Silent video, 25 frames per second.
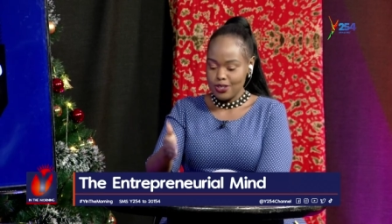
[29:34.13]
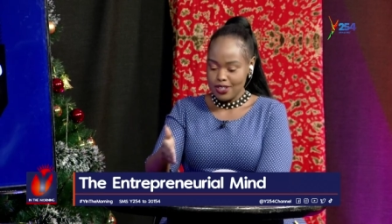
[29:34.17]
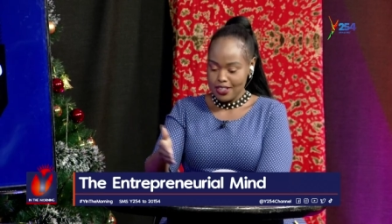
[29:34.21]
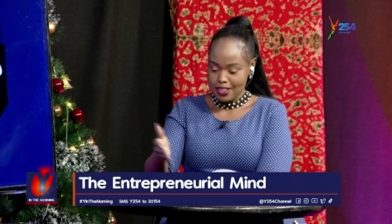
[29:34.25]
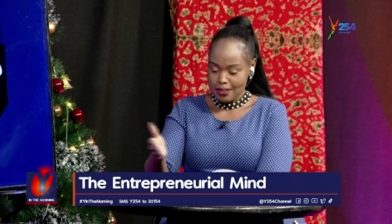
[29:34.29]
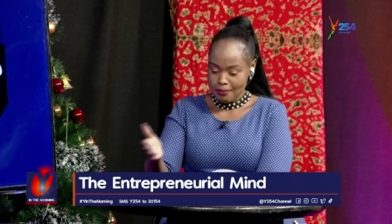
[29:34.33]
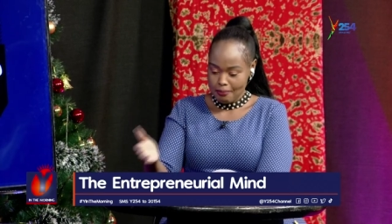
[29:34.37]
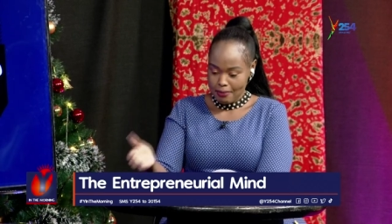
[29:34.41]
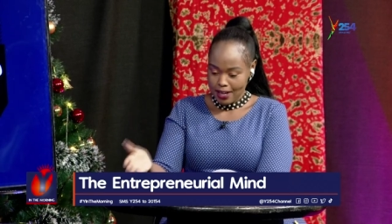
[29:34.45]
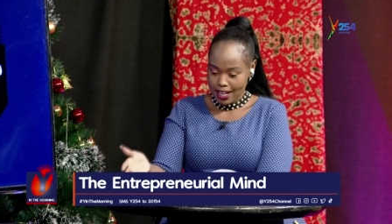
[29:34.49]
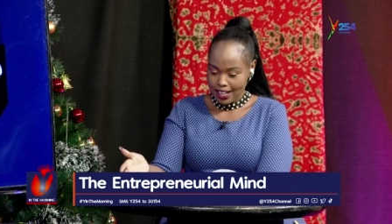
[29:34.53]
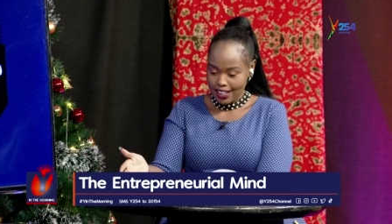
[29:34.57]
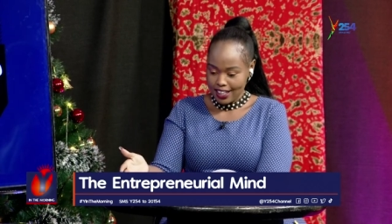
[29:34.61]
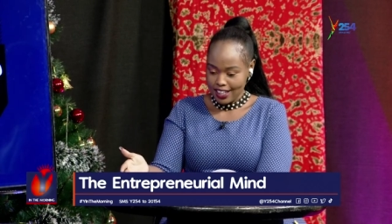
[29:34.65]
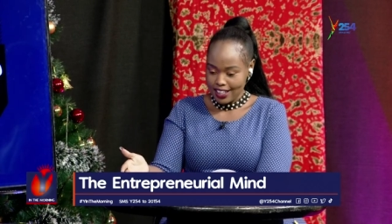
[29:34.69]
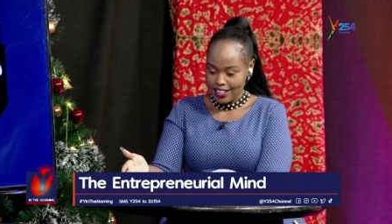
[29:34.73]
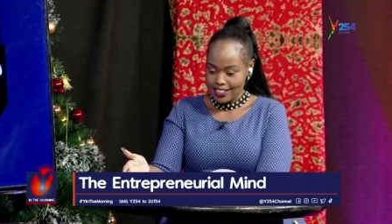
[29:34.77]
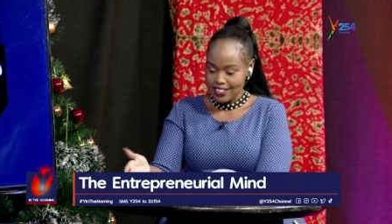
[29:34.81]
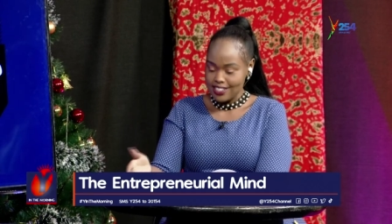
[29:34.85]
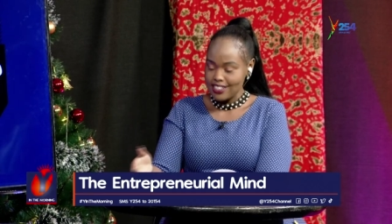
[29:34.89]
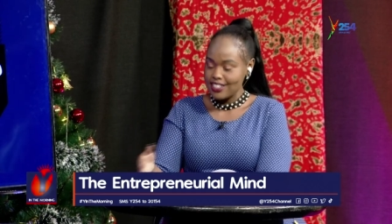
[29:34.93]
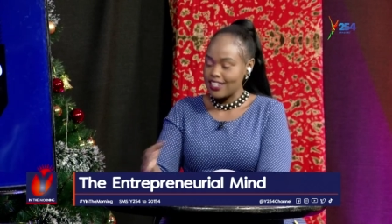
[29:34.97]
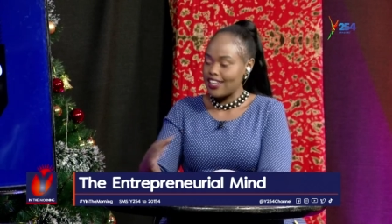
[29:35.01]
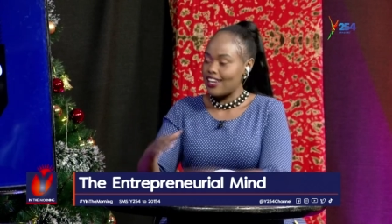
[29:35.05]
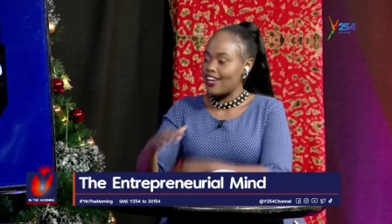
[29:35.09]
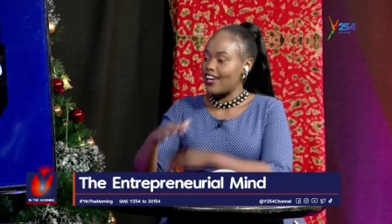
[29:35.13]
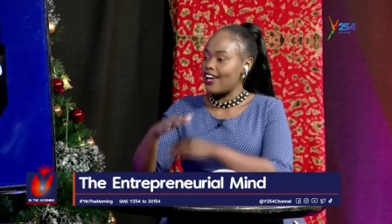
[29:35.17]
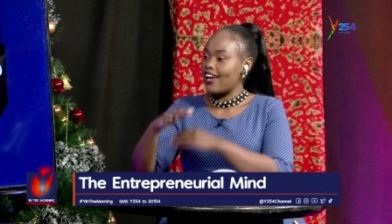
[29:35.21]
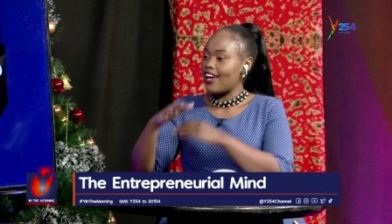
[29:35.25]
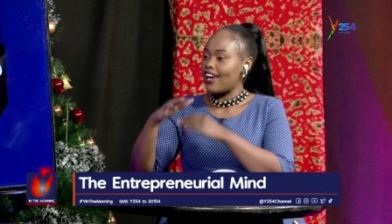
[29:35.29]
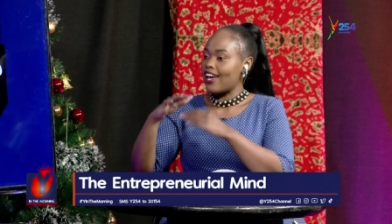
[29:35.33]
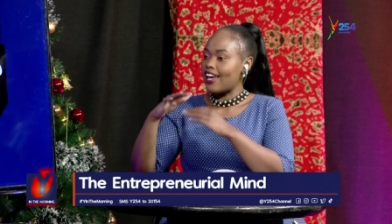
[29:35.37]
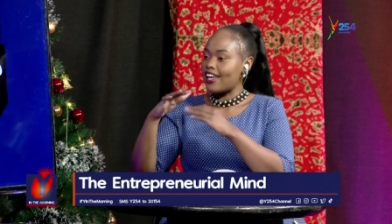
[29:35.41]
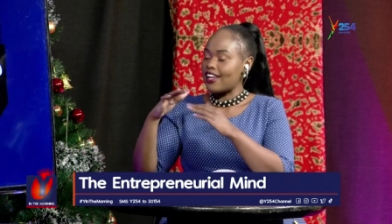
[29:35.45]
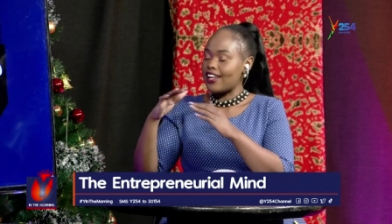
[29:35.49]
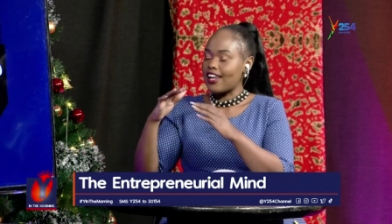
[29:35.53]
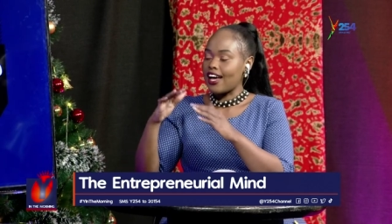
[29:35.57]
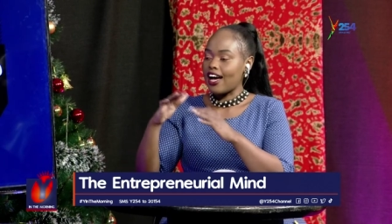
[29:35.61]
saw in the market,
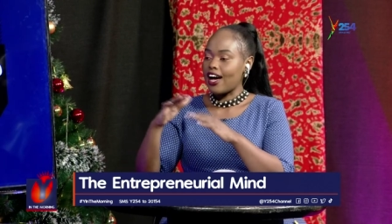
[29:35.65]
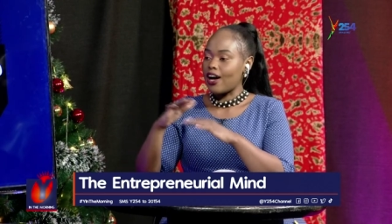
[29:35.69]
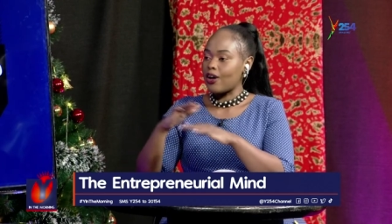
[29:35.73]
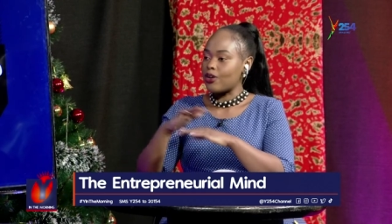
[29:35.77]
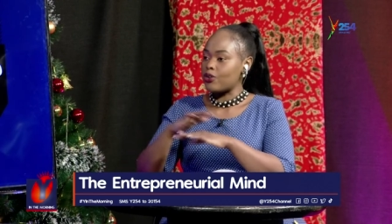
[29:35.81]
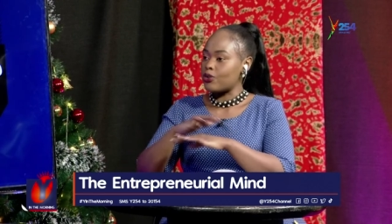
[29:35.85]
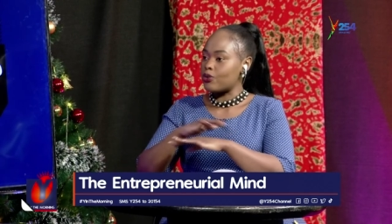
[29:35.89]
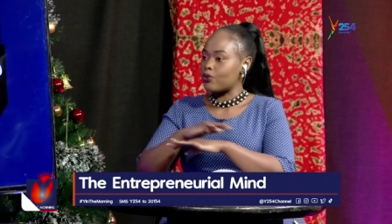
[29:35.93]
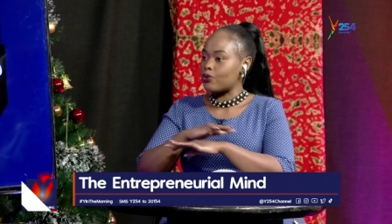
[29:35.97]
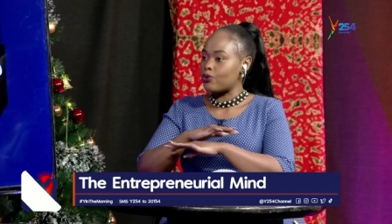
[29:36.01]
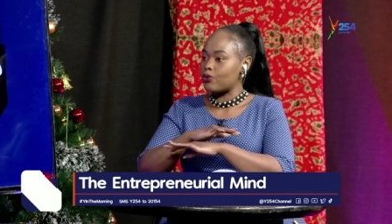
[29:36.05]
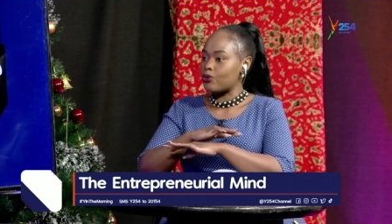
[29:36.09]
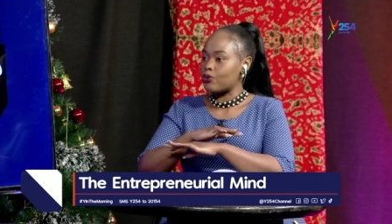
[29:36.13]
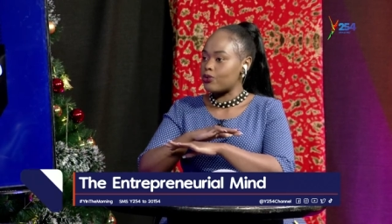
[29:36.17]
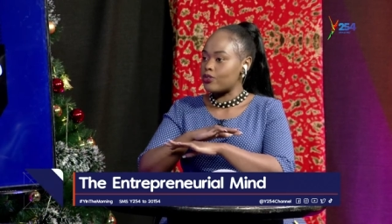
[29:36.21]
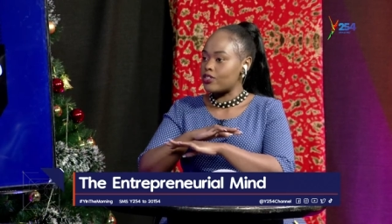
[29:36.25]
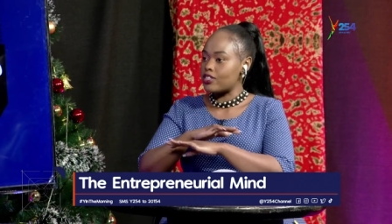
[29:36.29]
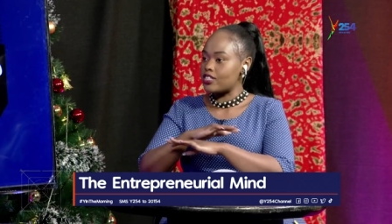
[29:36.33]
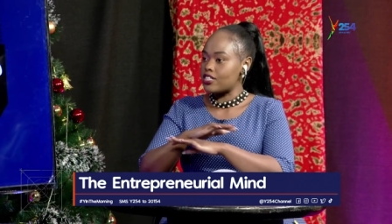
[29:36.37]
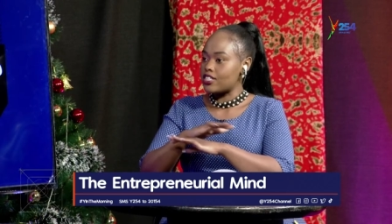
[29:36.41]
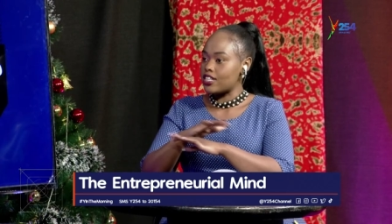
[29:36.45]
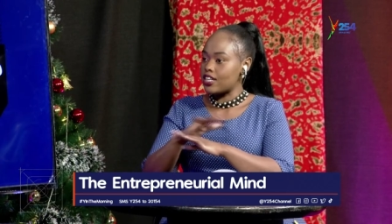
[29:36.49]
and how you